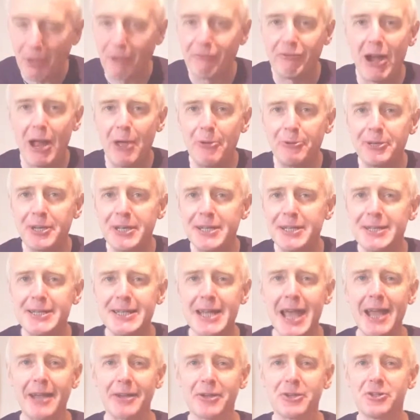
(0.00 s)
rounded,
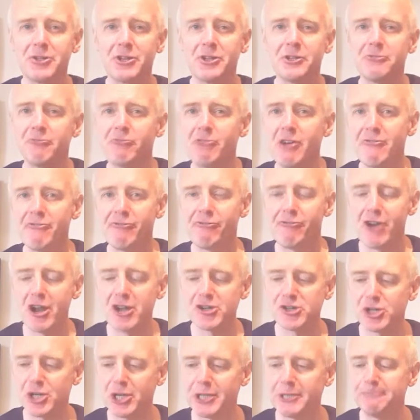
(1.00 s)
textured,
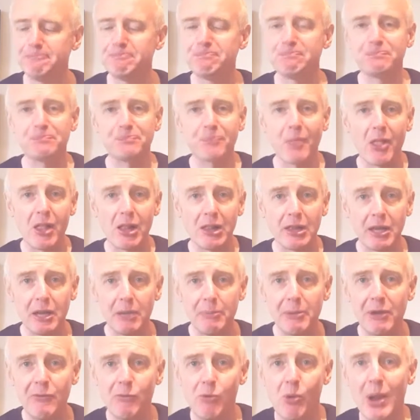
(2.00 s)
refreshing, a
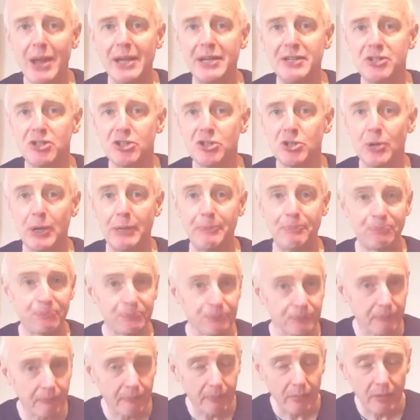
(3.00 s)
little bit of weight to it,
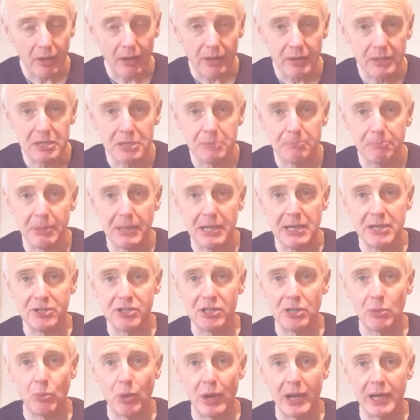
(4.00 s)
this
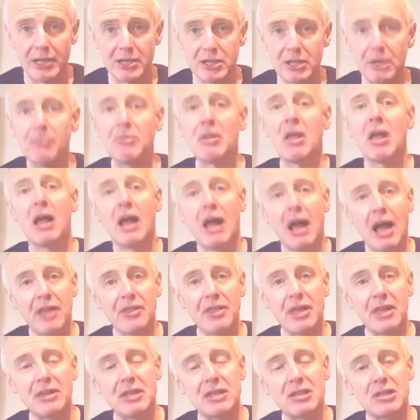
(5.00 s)
peachy weight,
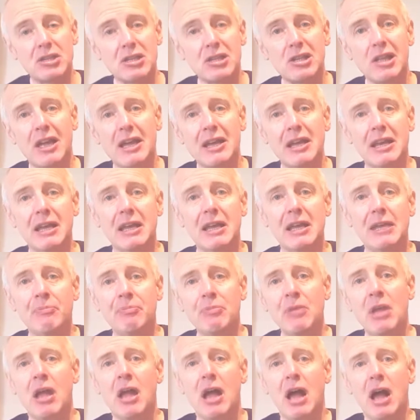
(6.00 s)
and then this
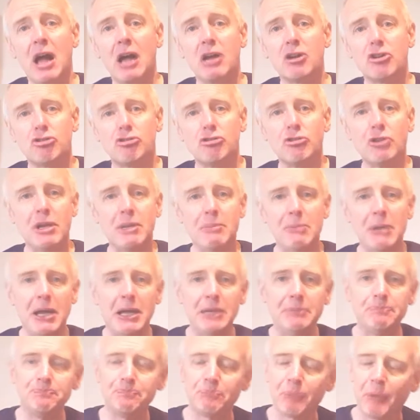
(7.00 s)
slightly
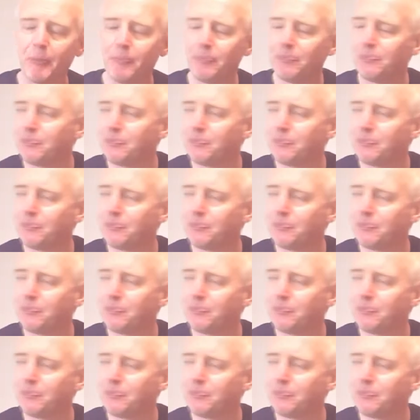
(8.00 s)
creamy